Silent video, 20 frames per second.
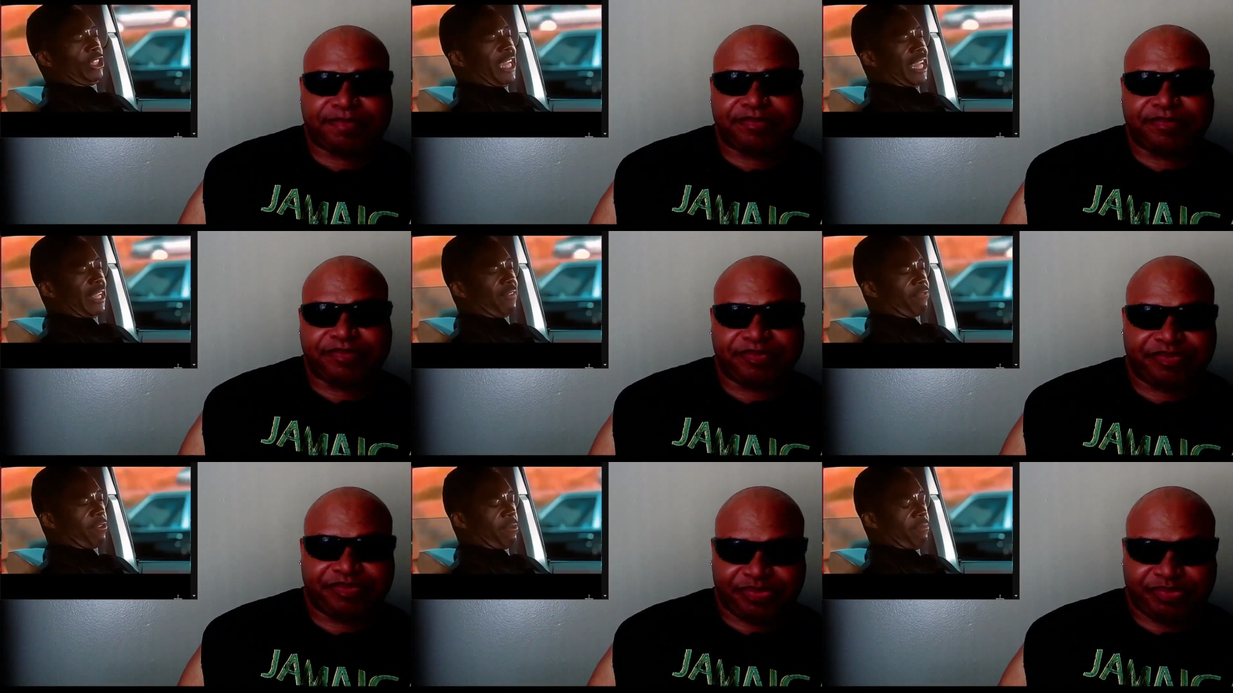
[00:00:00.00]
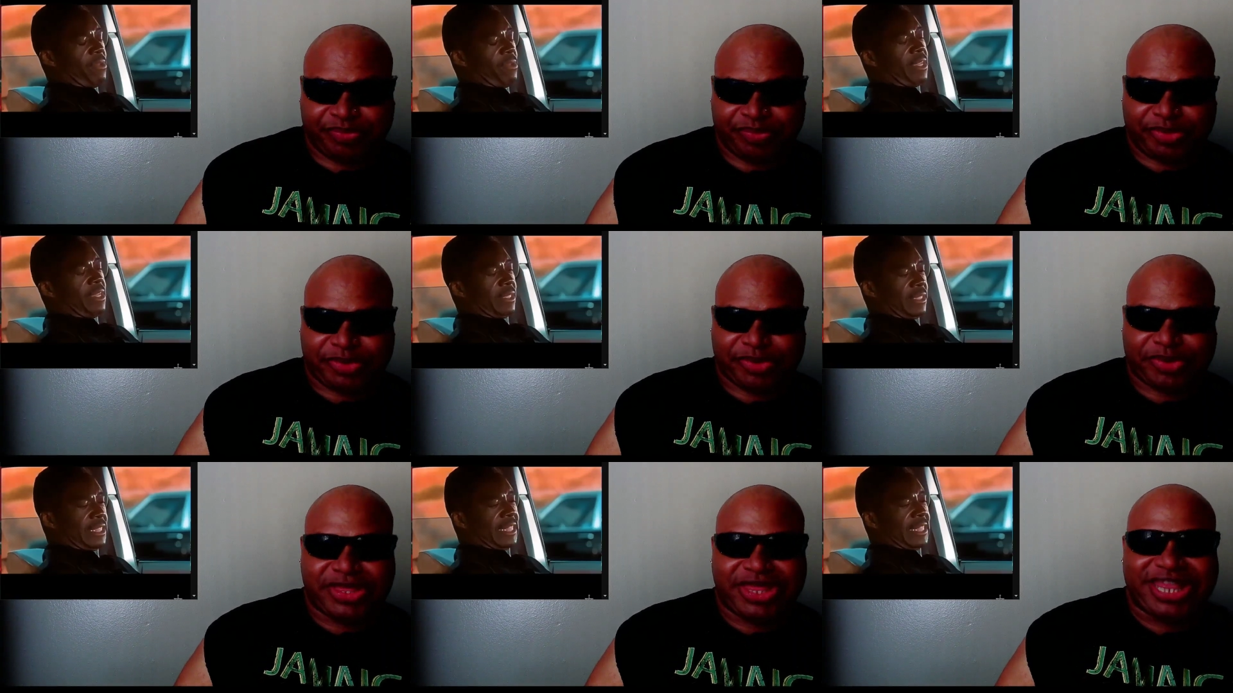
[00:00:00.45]
Speaker 1: check from me
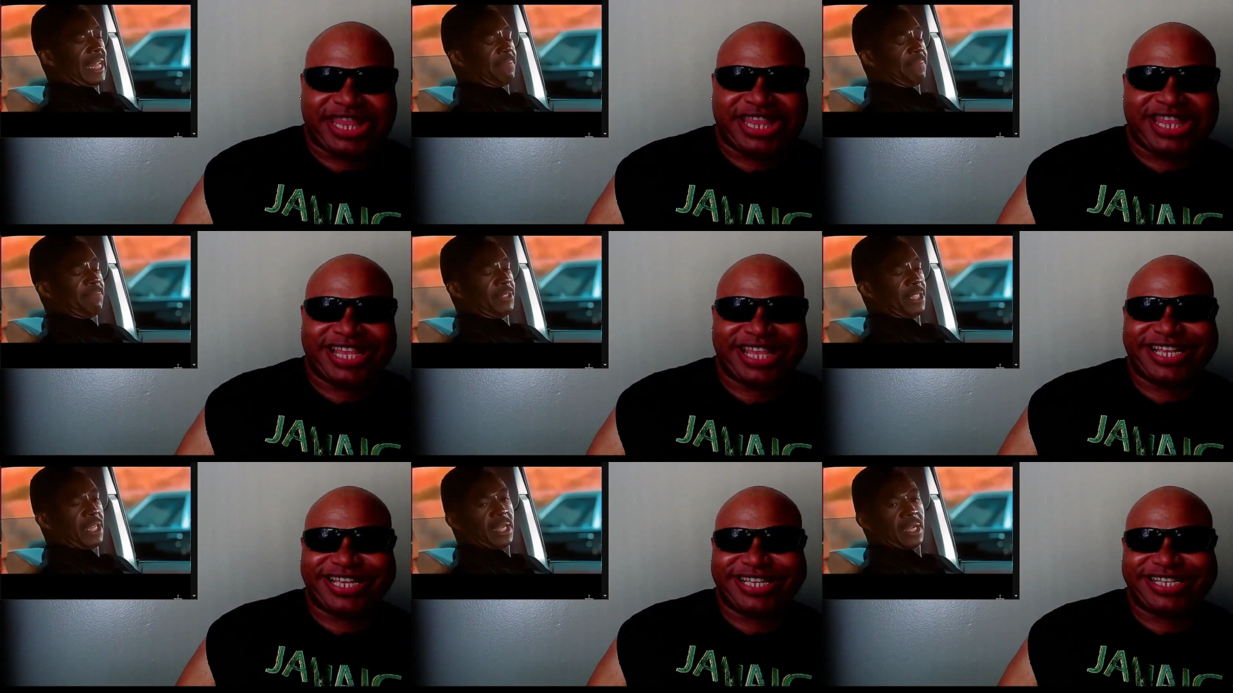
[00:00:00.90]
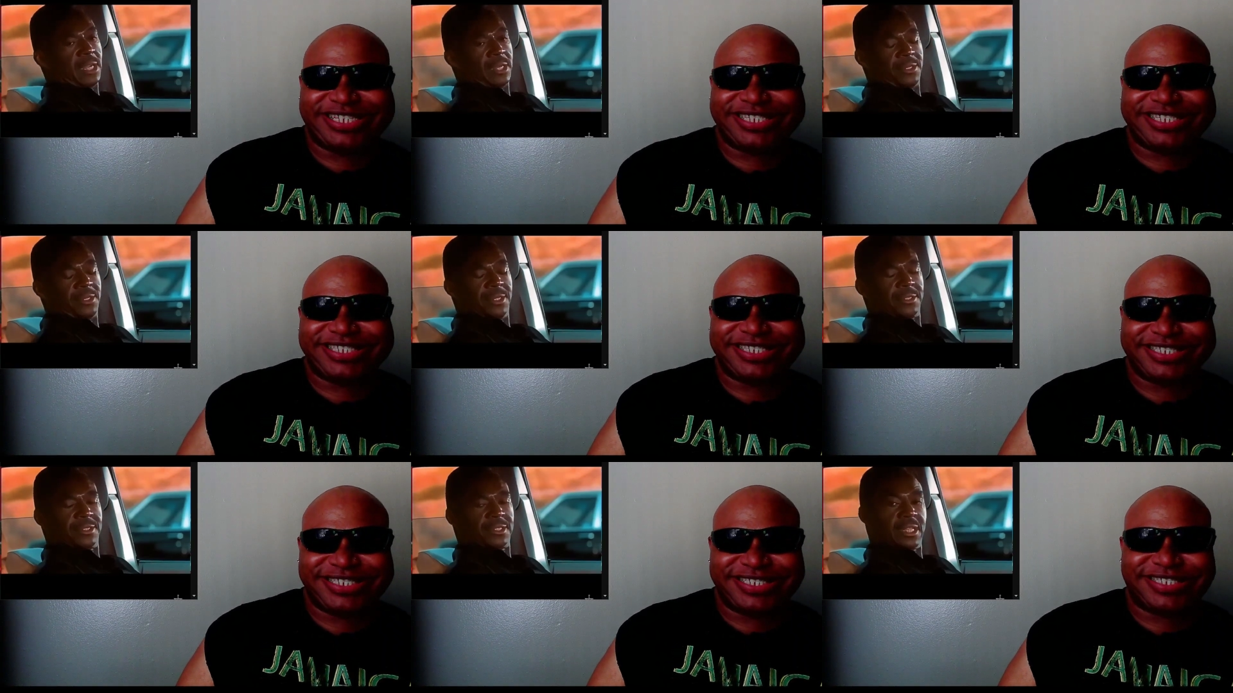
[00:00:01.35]
until I'm done. You
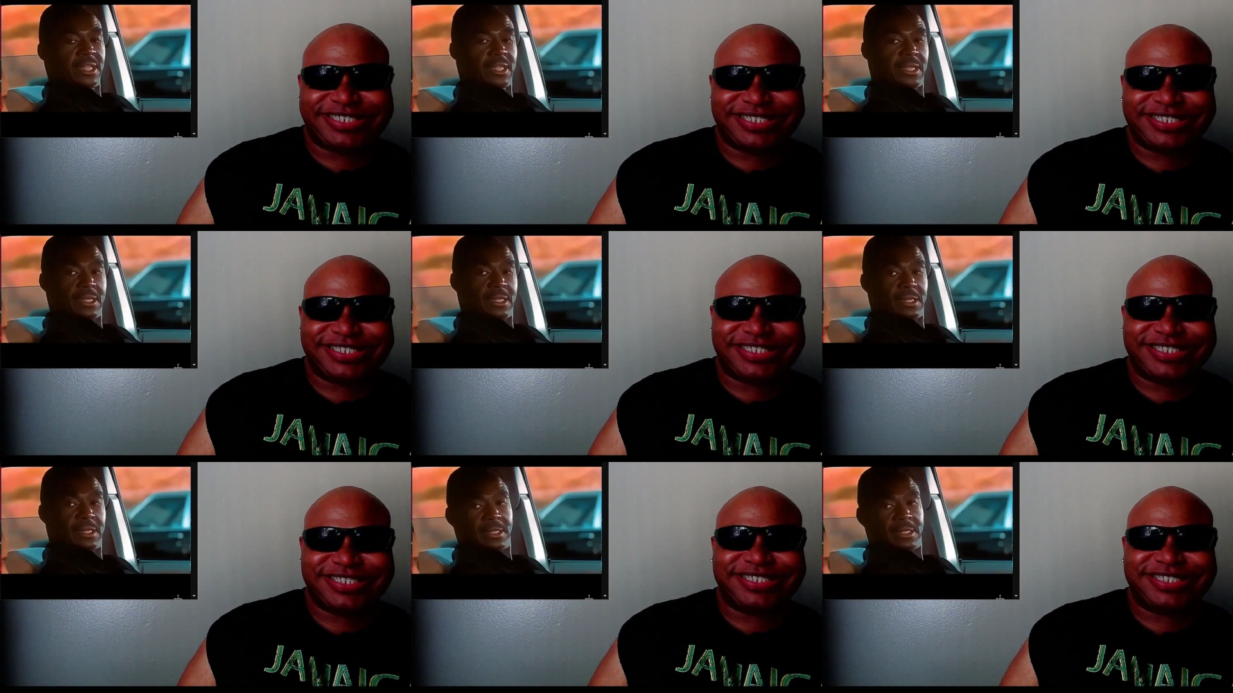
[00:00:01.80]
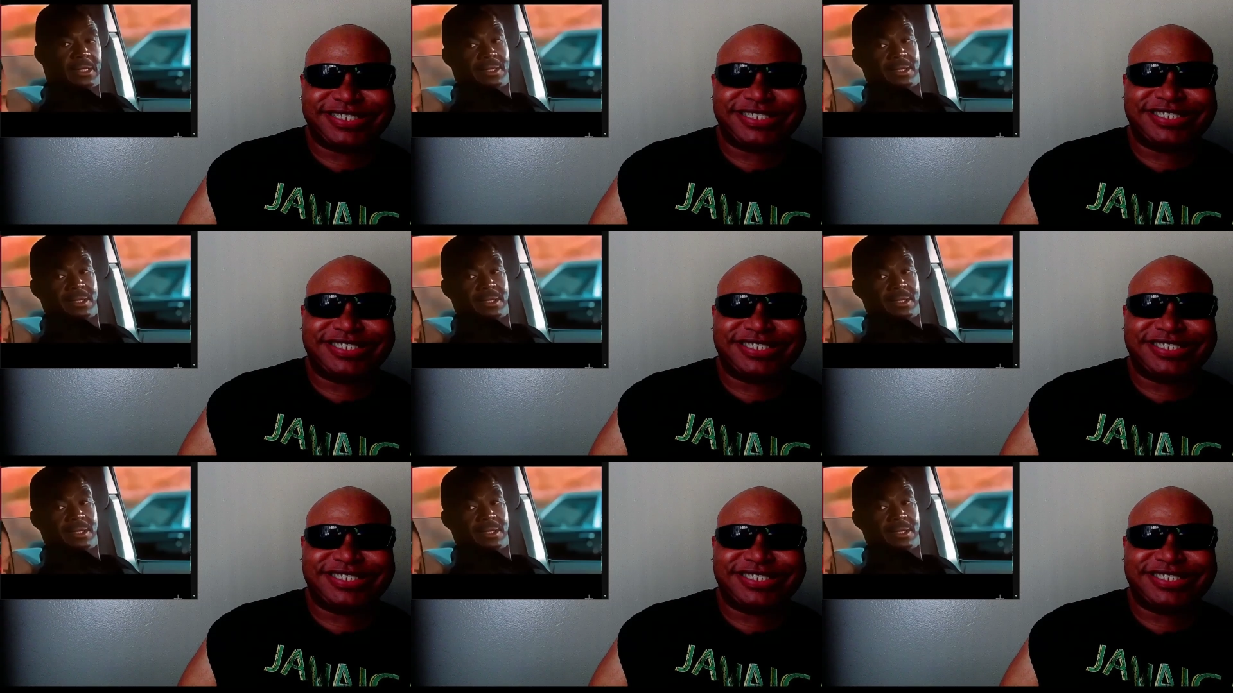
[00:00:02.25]
understand?